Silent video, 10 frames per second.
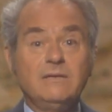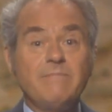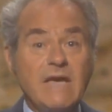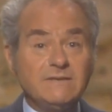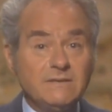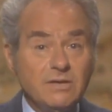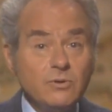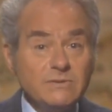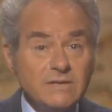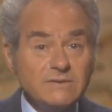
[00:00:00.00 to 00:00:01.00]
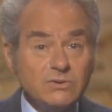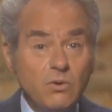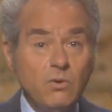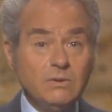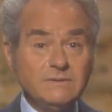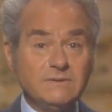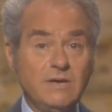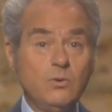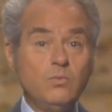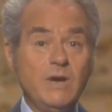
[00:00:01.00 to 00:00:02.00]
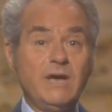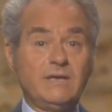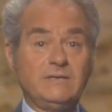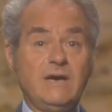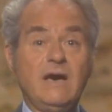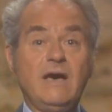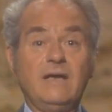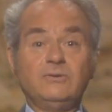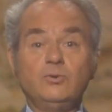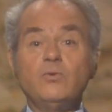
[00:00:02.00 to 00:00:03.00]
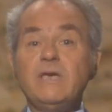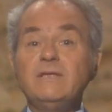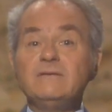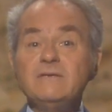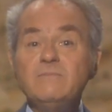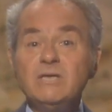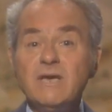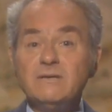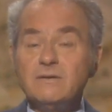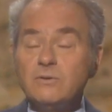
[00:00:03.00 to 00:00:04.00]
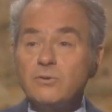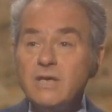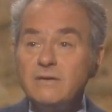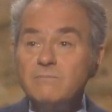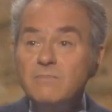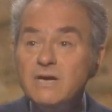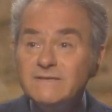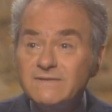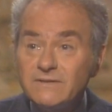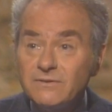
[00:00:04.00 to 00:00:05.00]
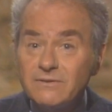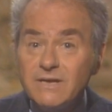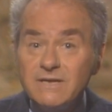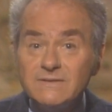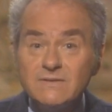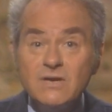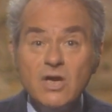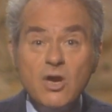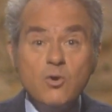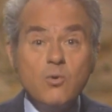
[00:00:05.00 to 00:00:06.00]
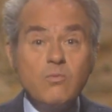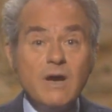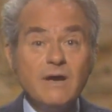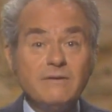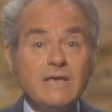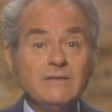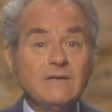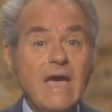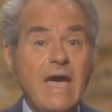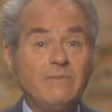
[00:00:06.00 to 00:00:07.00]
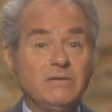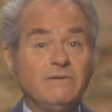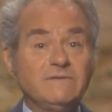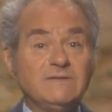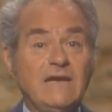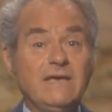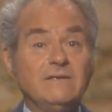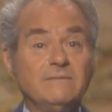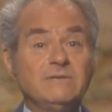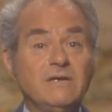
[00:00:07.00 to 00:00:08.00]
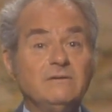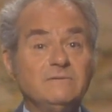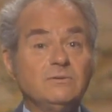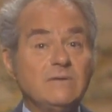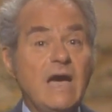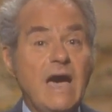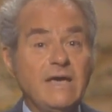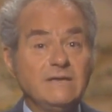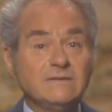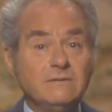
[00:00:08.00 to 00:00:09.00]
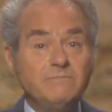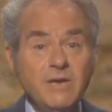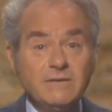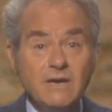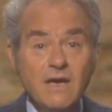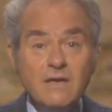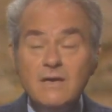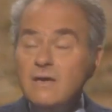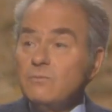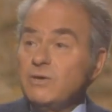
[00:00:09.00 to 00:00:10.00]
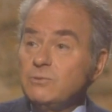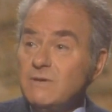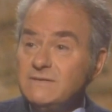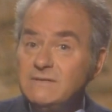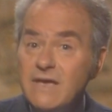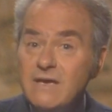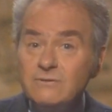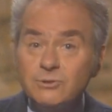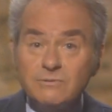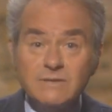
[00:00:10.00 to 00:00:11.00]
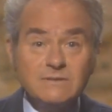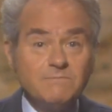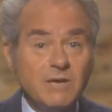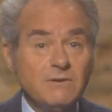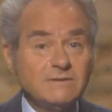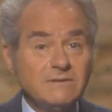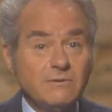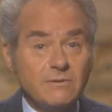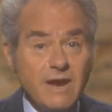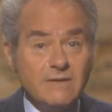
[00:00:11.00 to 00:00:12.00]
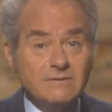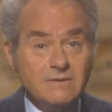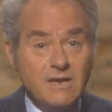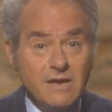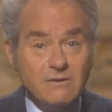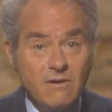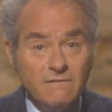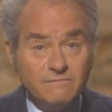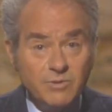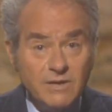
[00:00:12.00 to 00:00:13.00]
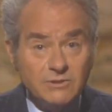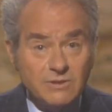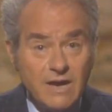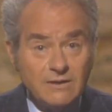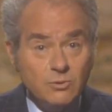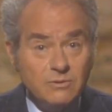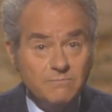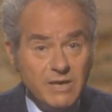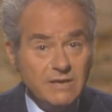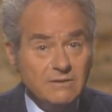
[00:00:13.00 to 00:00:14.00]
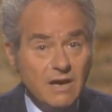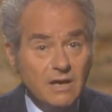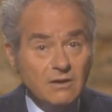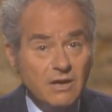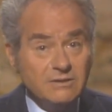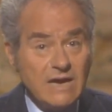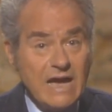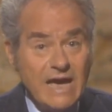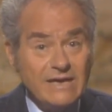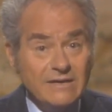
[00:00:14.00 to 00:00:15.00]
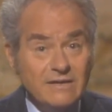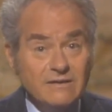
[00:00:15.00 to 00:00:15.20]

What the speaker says: The Macedonians also worked hard to intimidate the Greek mercenaries who were in the habit of selling themselves to the highest bidder, which was dangerous because the great king of Persia could bid a lot higher